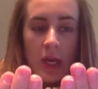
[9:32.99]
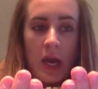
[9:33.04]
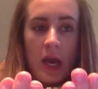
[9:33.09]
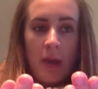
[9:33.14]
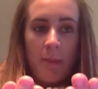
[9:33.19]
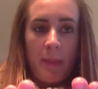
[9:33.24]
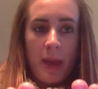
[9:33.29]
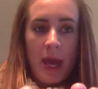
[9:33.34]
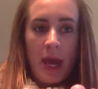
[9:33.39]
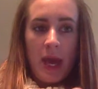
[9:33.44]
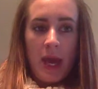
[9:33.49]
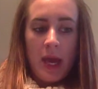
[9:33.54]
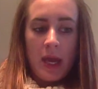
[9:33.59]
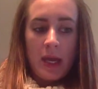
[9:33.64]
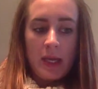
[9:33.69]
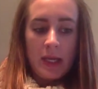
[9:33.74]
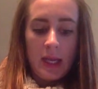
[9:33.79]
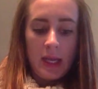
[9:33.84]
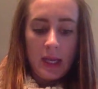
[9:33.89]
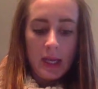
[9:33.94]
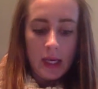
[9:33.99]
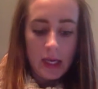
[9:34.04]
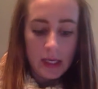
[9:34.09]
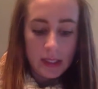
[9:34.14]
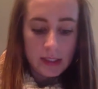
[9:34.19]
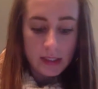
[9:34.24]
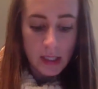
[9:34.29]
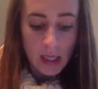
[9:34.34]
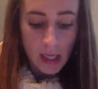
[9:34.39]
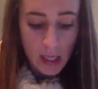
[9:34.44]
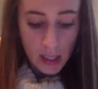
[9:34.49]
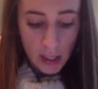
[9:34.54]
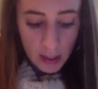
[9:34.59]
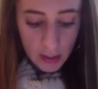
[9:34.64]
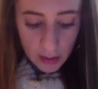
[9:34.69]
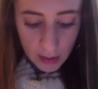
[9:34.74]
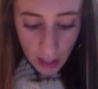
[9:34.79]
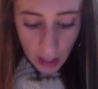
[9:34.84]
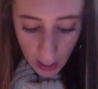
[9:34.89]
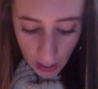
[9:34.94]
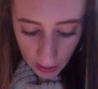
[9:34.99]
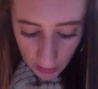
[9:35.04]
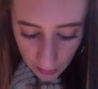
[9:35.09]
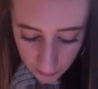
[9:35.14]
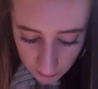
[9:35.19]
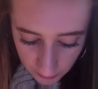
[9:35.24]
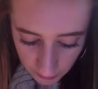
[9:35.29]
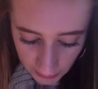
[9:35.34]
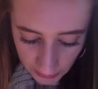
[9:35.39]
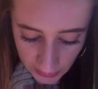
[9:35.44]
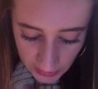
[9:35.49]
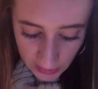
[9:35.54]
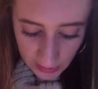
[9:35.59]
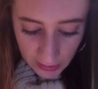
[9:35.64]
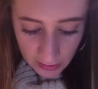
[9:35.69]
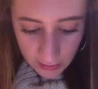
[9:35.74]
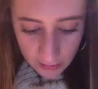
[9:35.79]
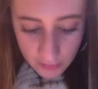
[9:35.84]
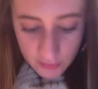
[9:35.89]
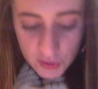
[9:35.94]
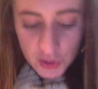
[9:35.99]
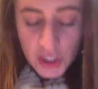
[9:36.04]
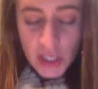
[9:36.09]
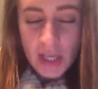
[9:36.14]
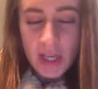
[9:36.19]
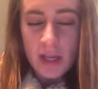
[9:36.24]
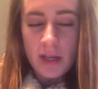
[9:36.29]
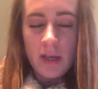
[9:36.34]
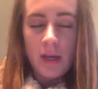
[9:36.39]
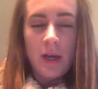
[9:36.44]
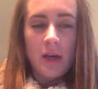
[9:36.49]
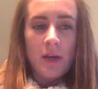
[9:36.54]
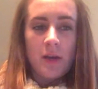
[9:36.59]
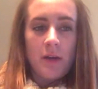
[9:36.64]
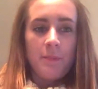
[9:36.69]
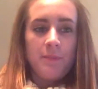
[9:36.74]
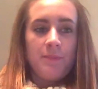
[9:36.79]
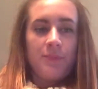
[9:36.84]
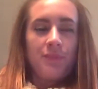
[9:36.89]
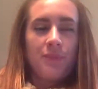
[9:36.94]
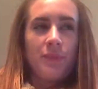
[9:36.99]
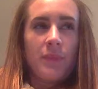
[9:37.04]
the iPad and uh, leaning she or